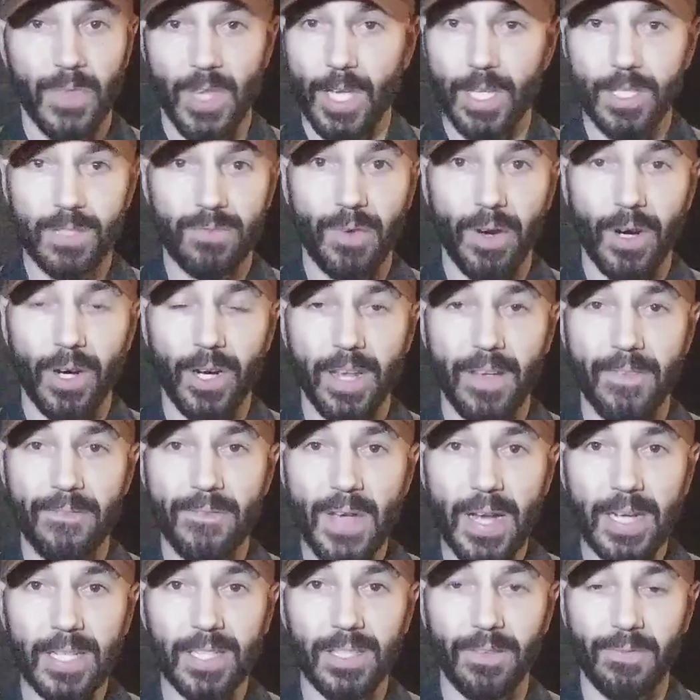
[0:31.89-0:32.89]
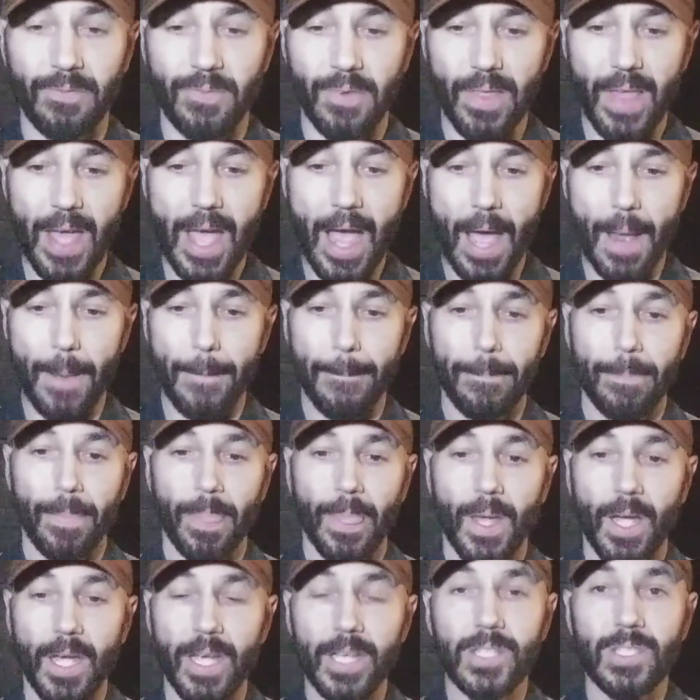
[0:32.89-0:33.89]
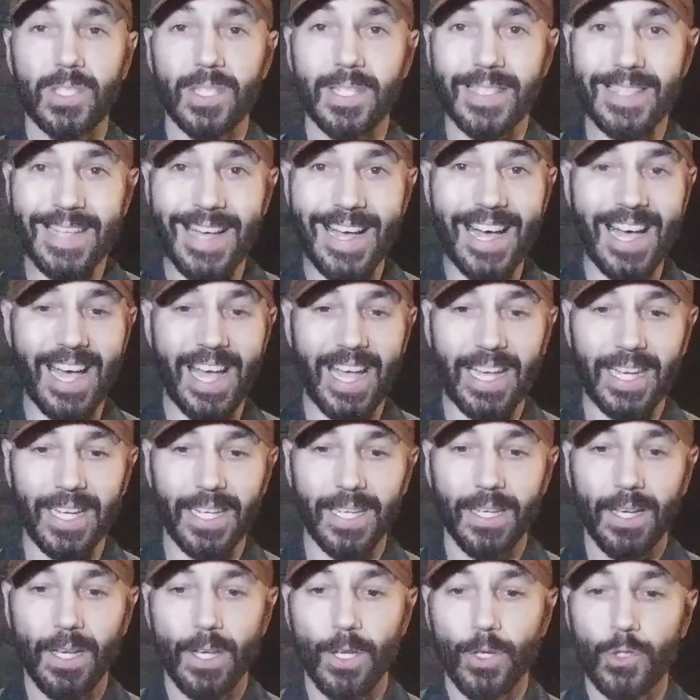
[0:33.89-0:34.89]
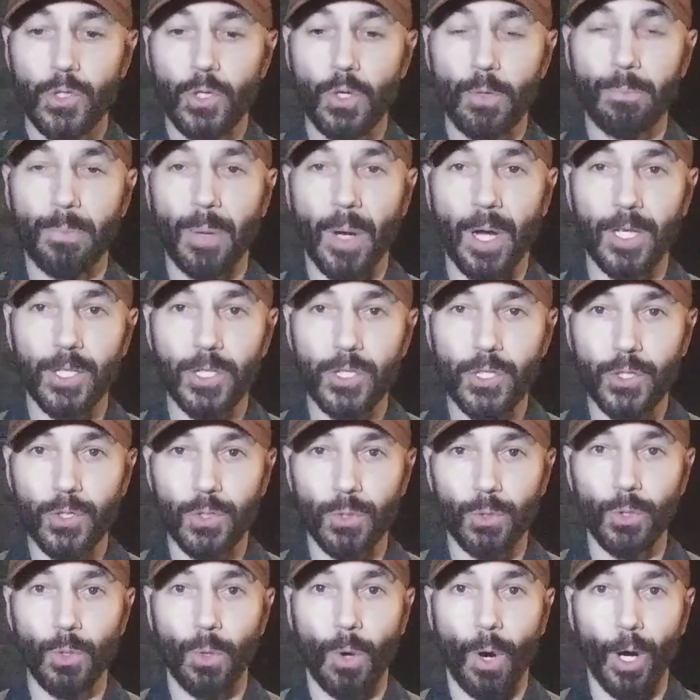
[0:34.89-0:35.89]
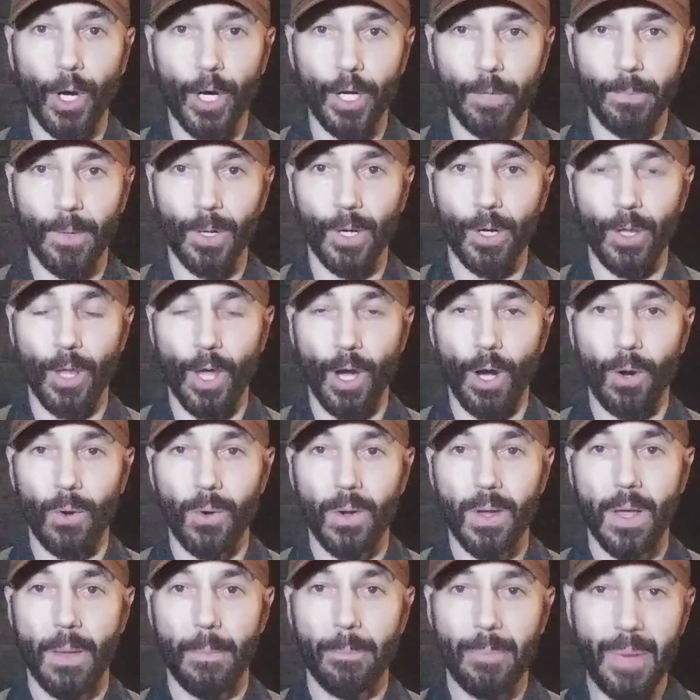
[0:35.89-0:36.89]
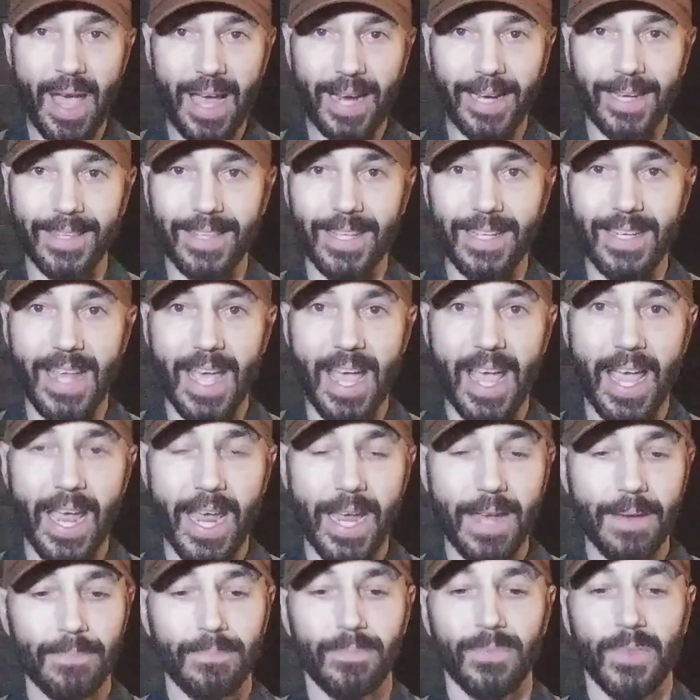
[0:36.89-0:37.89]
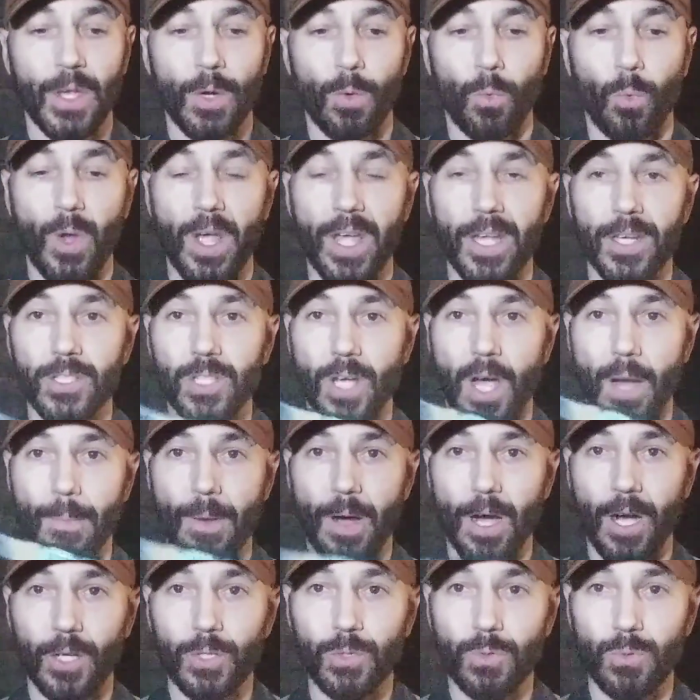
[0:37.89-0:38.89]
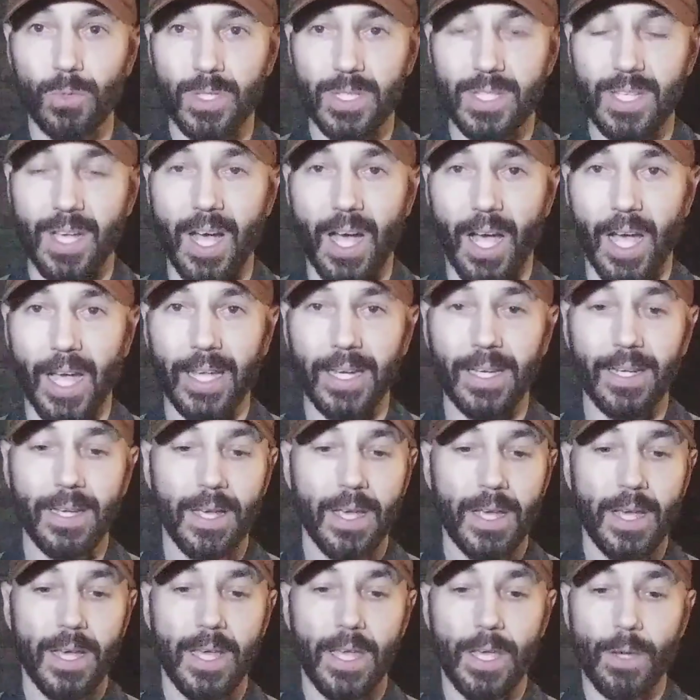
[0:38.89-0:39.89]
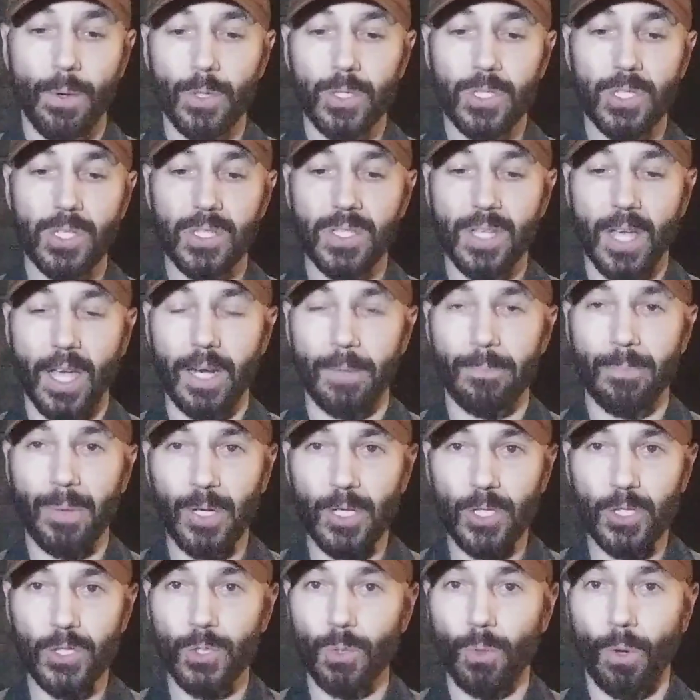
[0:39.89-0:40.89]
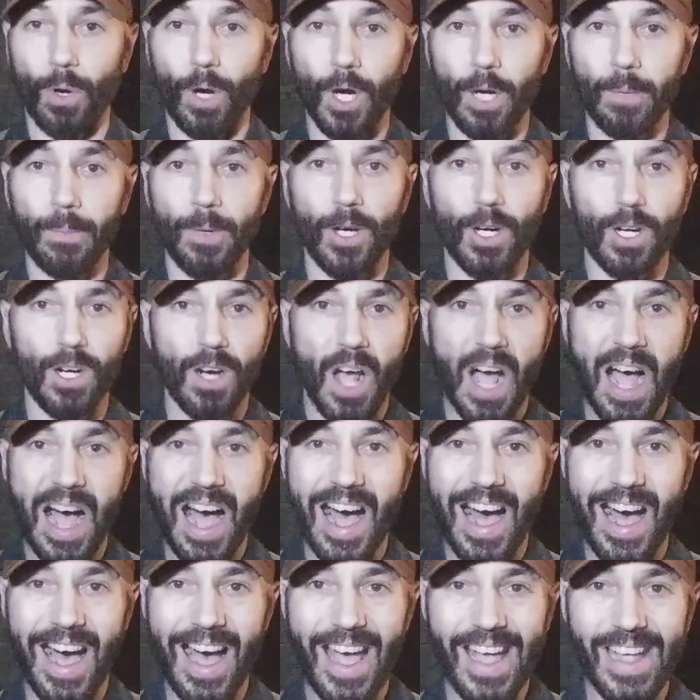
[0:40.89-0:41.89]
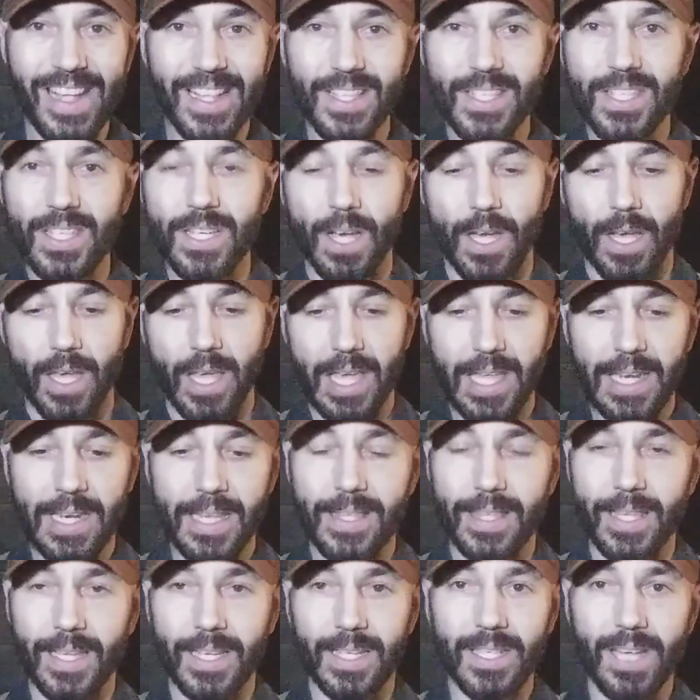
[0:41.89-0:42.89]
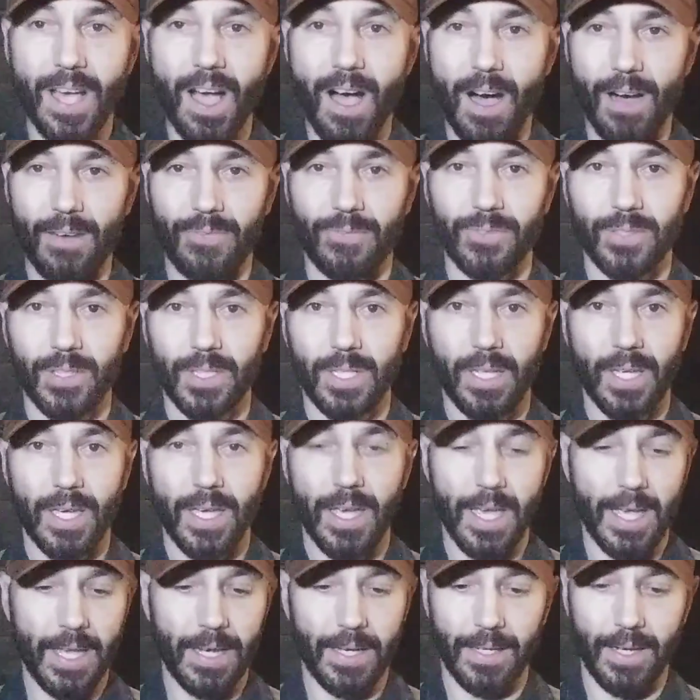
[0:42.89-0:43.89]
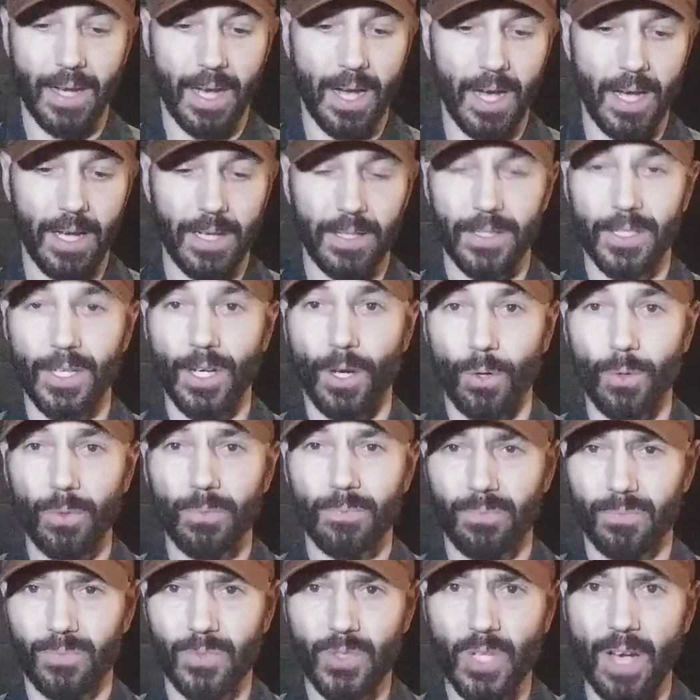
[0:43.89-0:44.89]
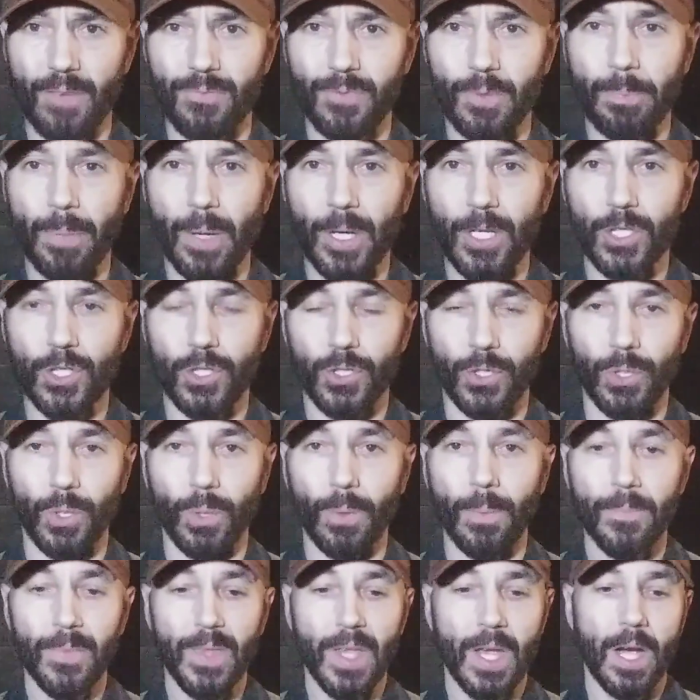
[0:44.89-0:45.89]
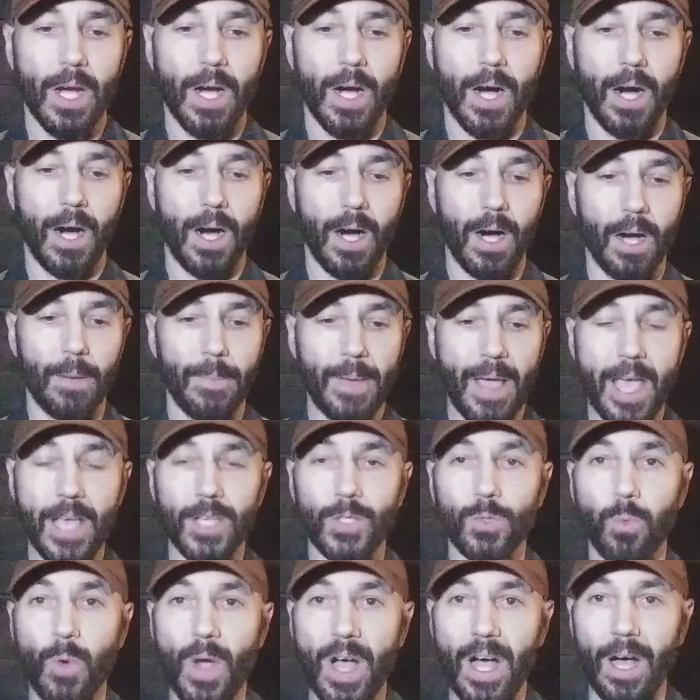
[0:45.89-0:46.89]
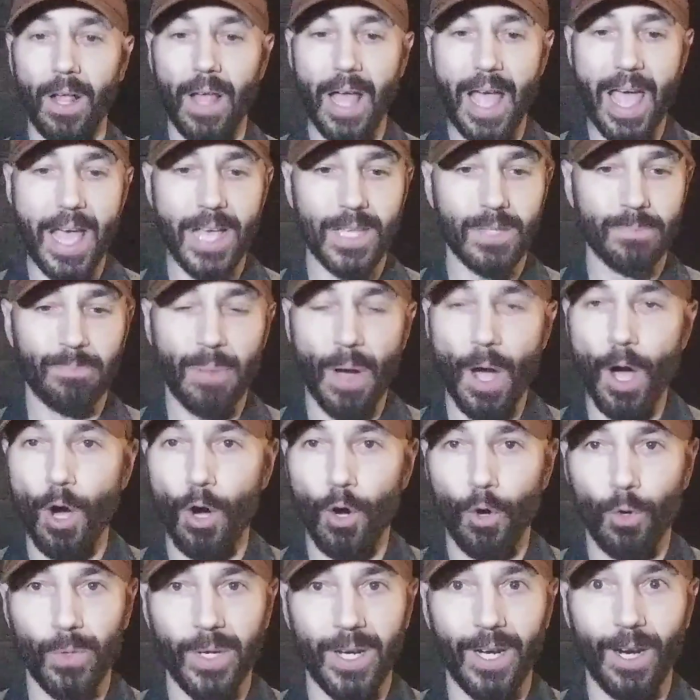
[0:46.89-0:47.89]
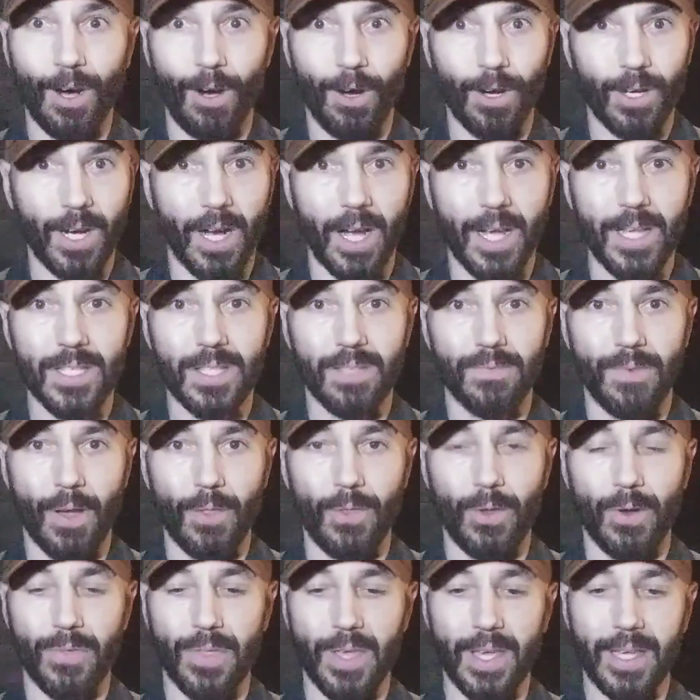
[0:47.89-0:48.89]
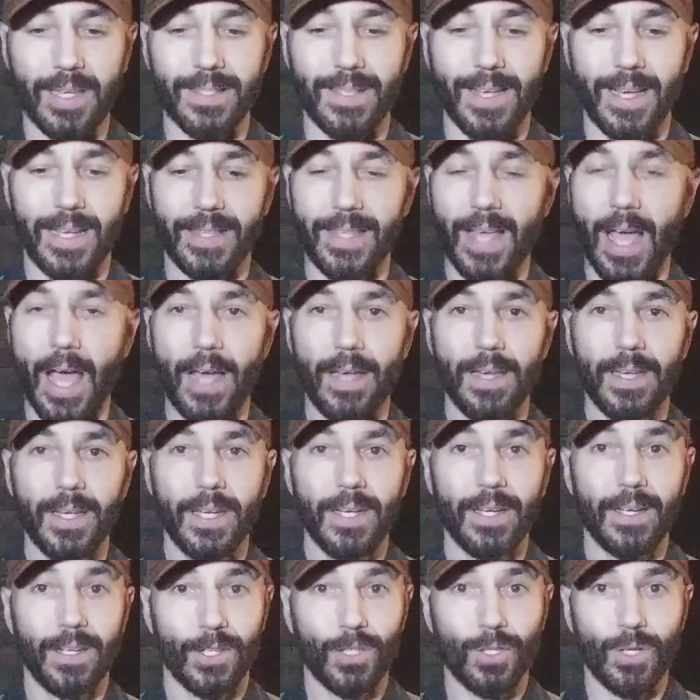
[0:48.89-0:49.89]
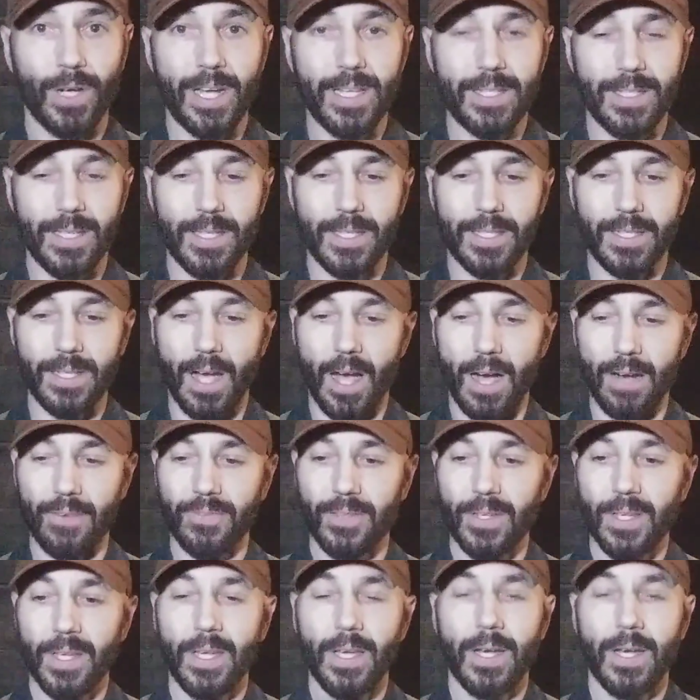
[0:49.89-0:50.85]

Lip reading: It's very effective for that. It's designed to punch through armor though. Back in the day when tomahawks were designed, it was designed to punch through armor, hides, anything tough and tough to punch through, as well as bone and all kinds of other things like that. Crazy stuff.